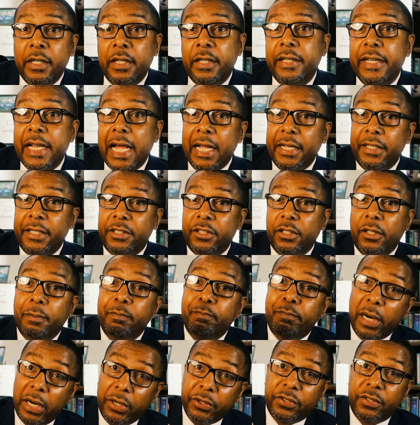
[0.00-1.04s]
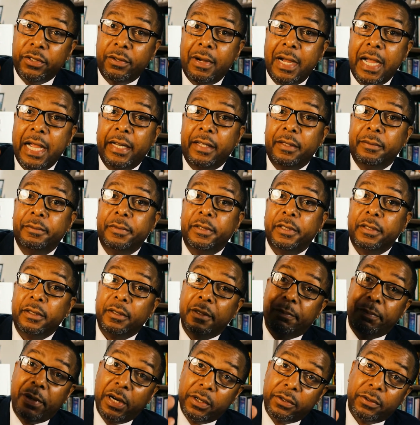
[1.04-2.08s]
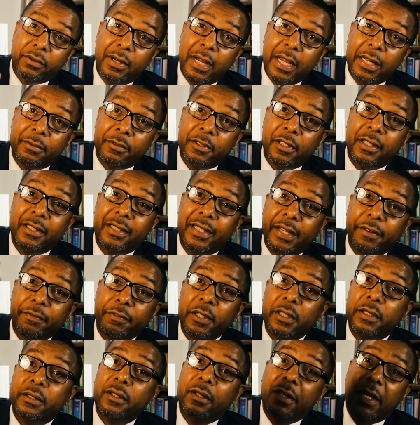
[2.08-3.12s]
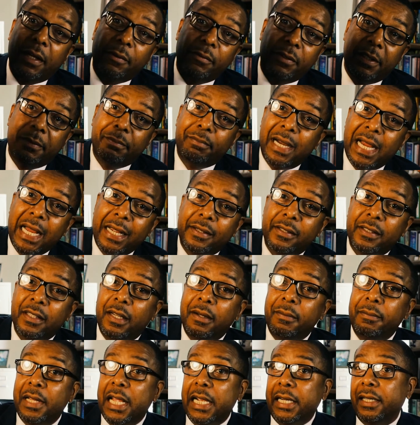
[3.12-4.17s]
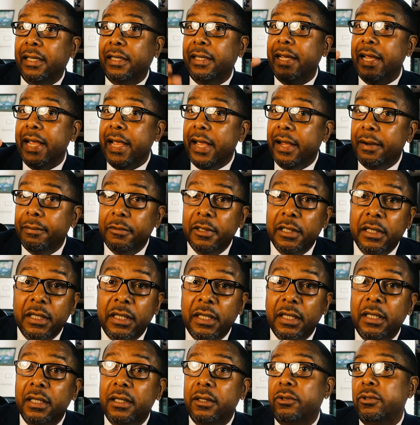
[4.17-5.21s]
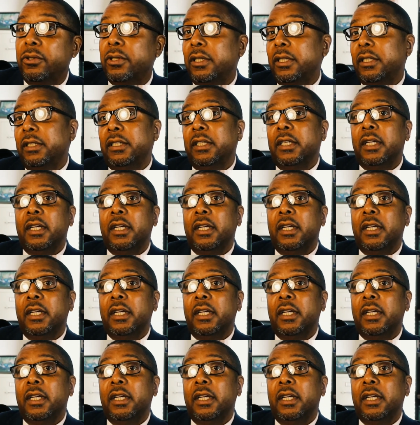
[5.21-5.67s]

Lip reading: not your personal items. The personal items are different. So like when you buy something like a camera or